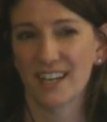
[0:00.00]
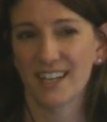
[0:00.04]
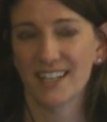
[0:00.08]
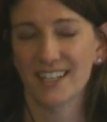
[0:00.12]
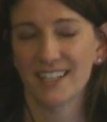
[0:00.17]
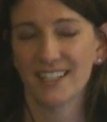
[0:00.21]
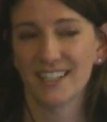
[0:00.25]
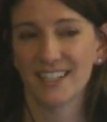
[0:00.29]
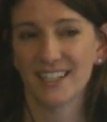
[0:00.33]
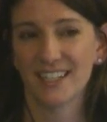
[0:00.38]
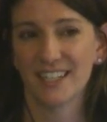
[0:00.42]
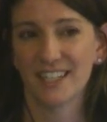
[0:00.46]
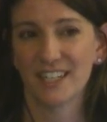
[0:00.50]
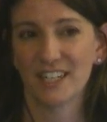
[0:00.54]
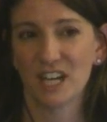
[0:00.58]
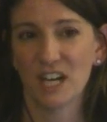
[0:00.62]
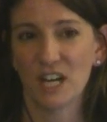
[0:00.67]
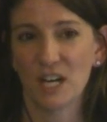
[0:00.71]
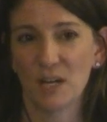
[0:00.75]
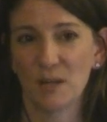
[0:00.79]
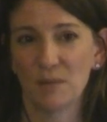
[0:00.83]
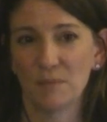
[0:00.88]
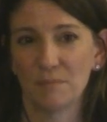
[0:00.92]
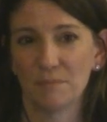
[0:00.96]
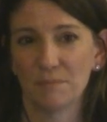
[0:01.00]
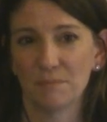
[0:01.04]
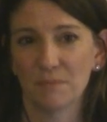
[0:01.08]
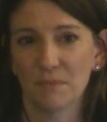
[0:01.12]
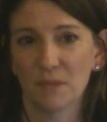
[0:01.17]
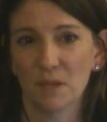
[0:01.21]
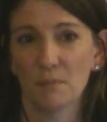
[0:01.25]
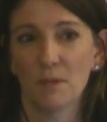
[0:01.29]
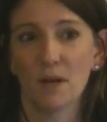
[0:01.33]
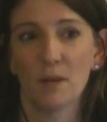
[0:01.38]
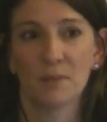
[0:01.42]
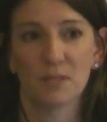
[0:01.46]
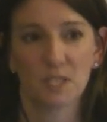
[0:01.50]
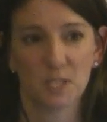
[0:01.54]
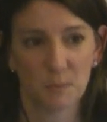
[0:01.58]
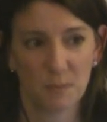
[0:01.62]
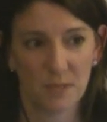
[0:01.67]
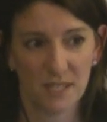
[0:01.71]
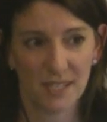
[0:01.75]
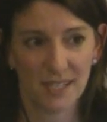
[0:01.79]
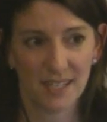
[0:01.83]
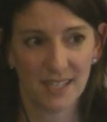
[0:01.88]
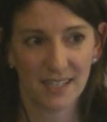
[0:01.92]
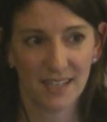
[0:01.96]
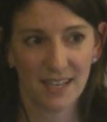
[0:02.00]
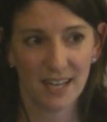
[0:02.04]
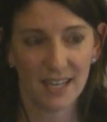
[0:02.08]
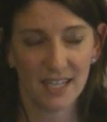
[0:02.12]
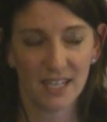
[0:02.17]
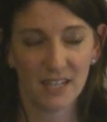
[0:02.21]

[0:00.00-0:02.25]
I had done um, public speaking.